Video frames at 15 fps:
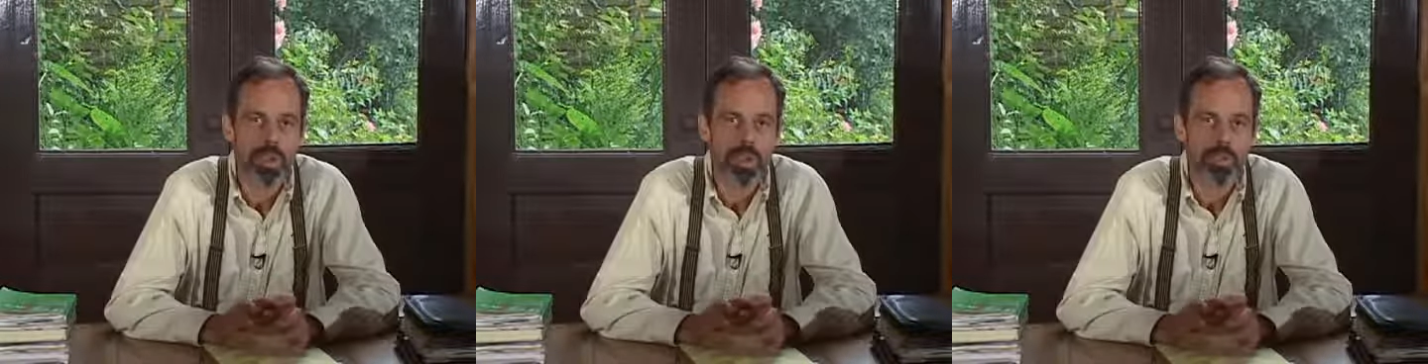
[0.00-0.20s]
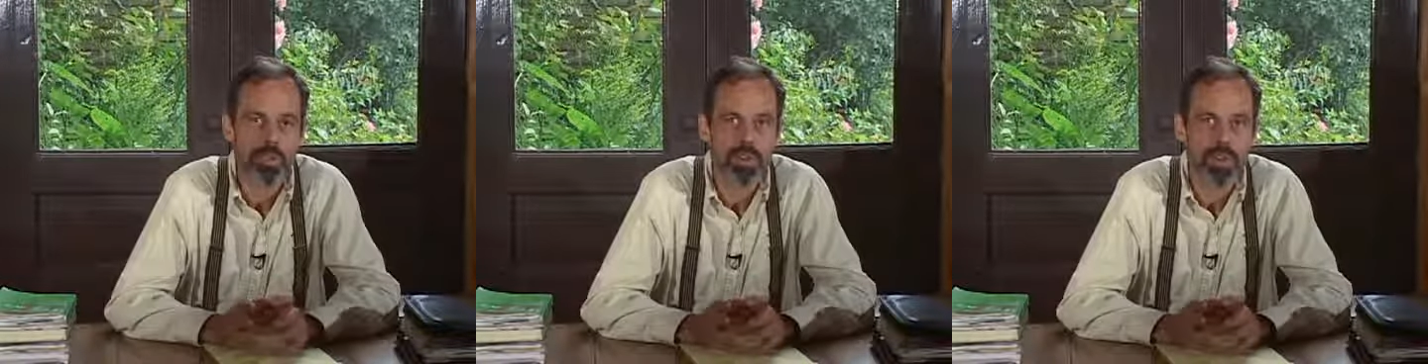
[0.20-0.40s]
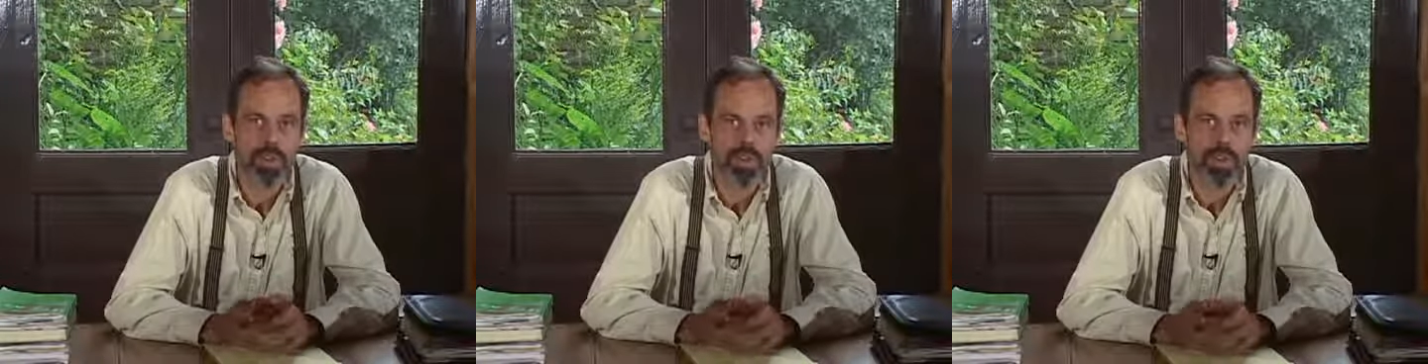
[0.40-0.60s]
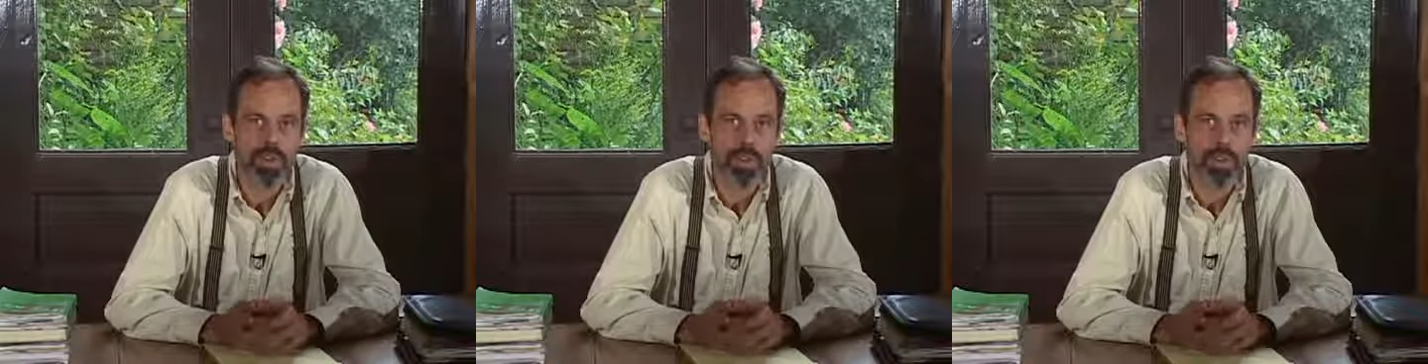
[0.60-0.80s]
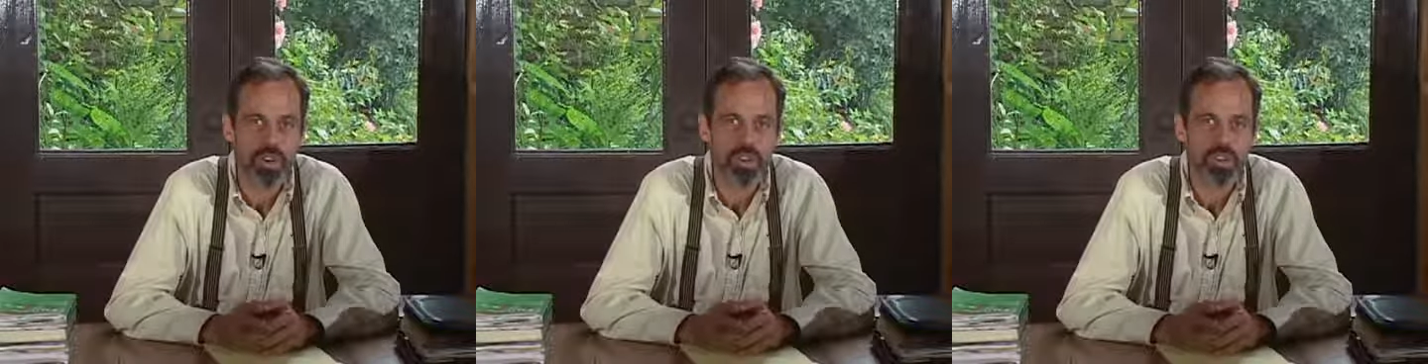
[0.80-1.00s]
different
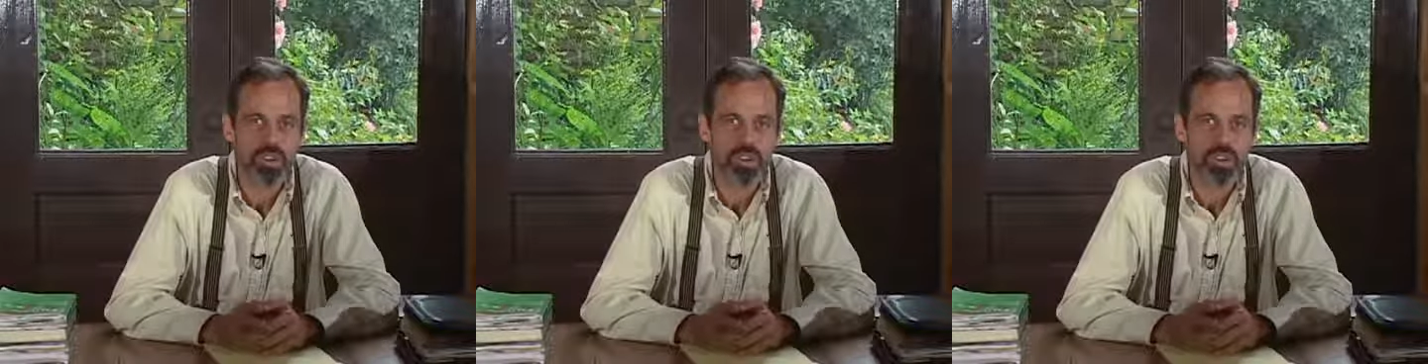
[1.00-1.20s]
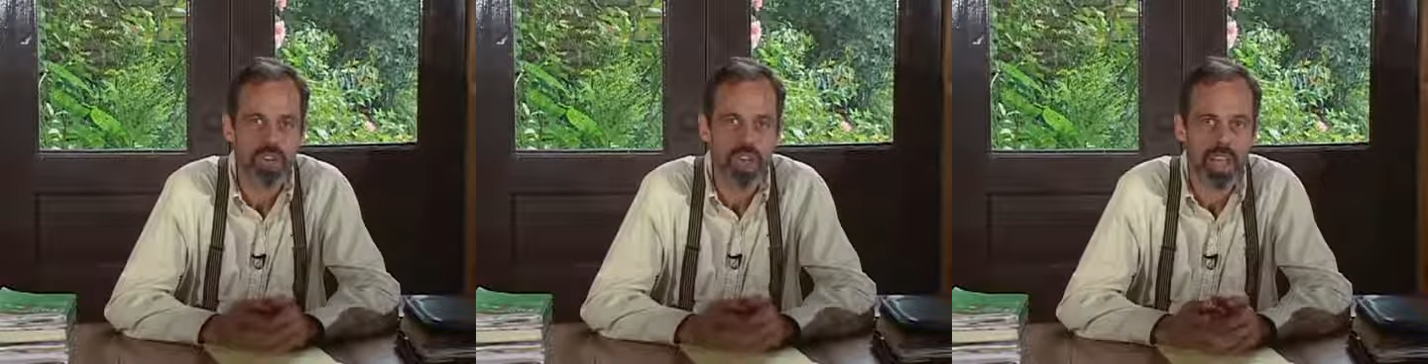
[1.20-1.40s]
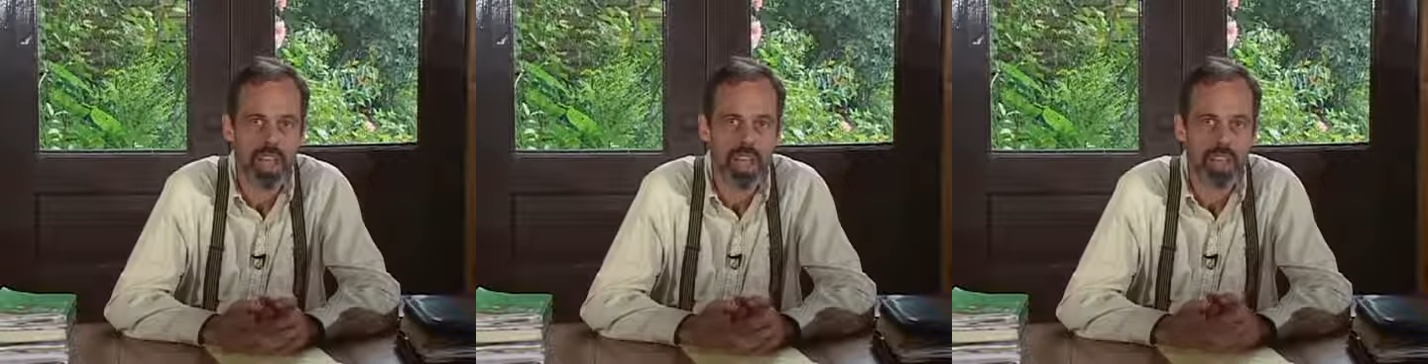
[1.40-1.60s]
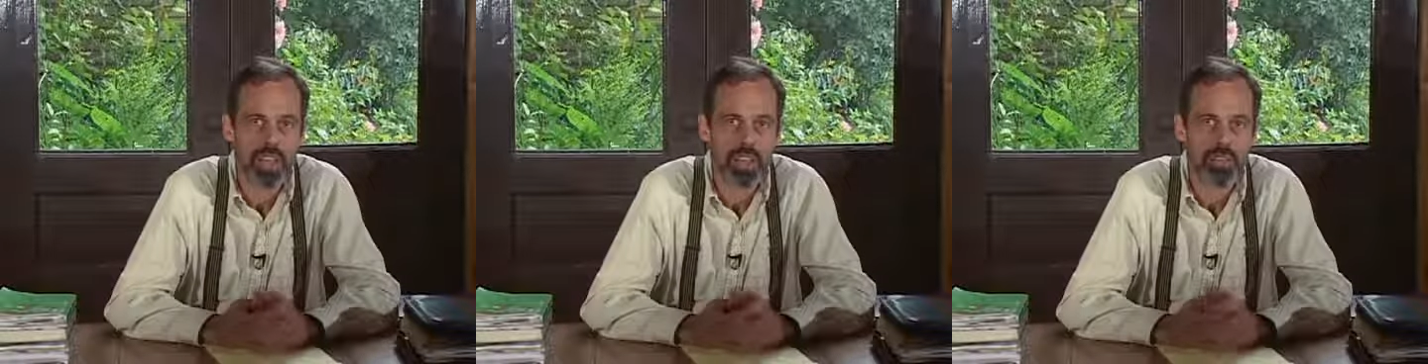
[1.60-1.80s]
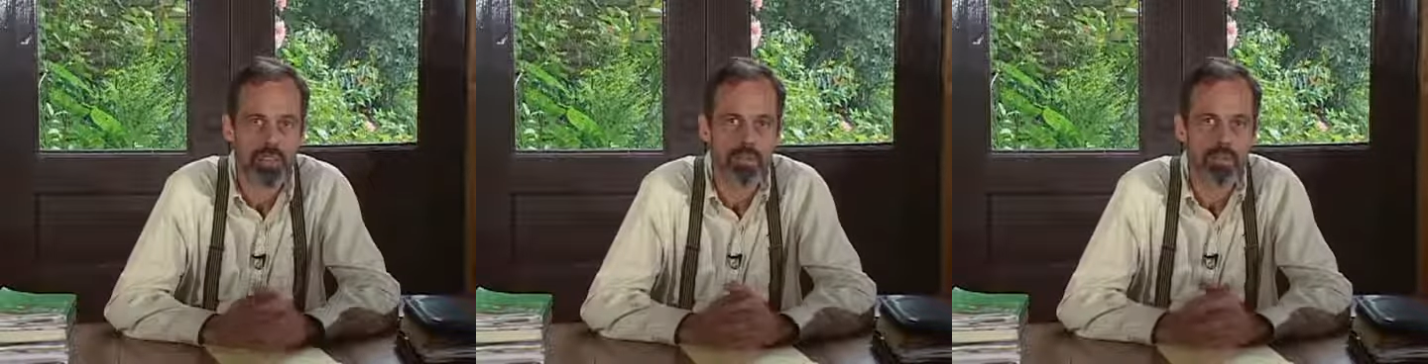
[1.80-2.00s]
sugars
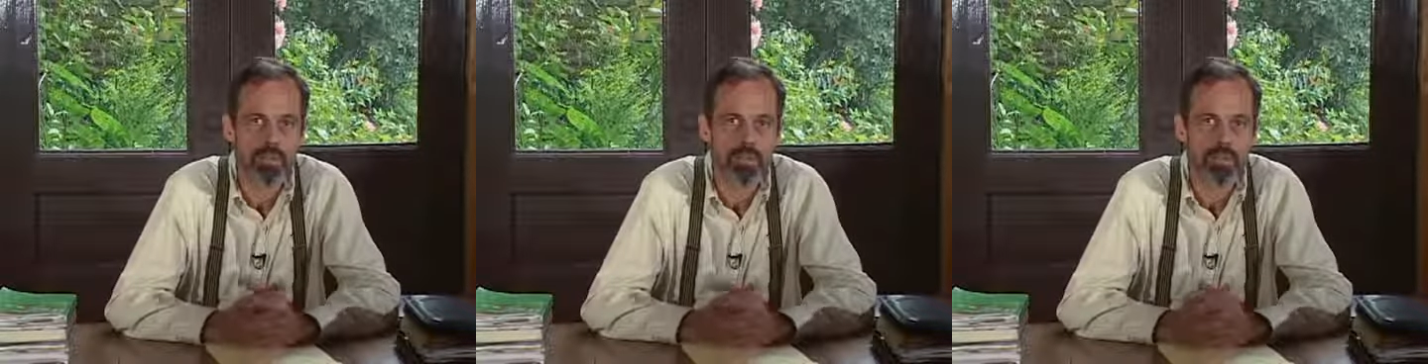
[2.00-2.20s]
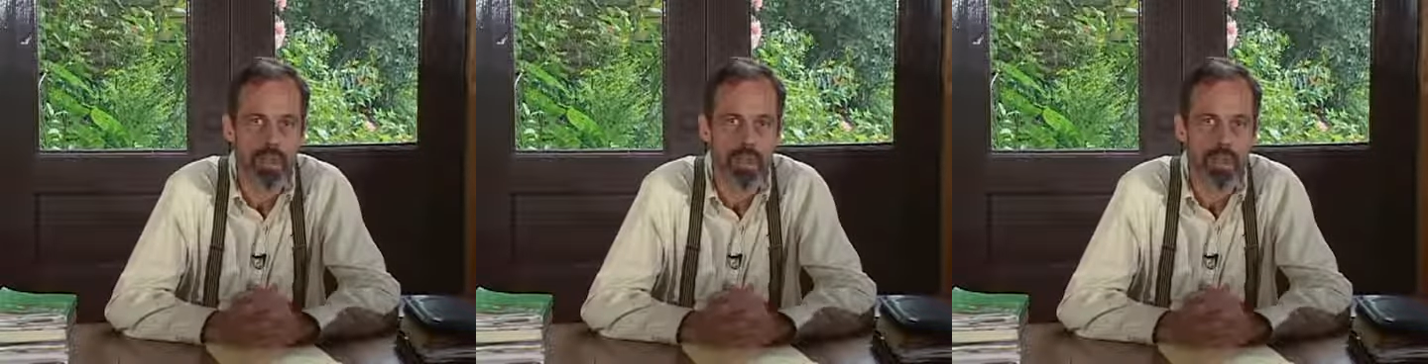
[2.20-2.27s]
and